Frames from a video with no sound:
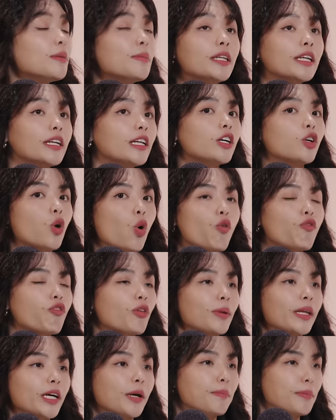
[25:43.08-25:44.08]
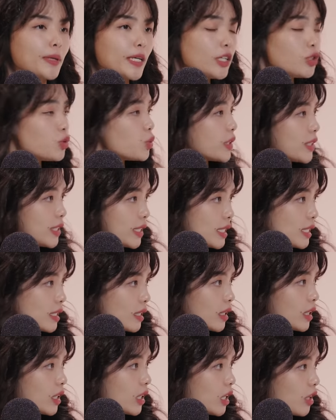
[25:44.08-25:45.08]
immediately go from like a B to a D
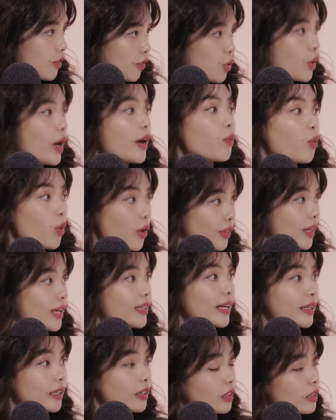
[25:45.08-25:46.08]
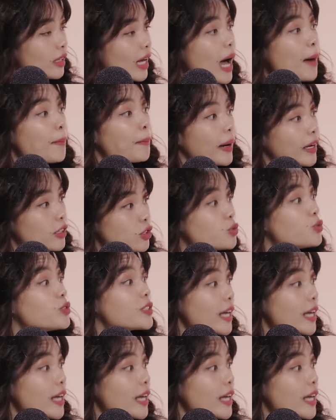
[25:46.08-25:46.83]
if you had worn that, like up by two